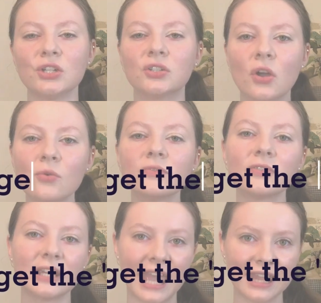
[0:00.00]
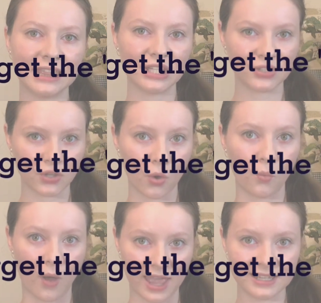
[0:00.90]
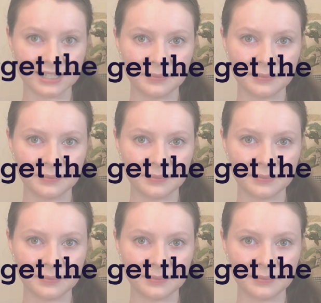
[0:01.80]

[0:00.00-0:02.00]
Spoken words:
don't forget the so what.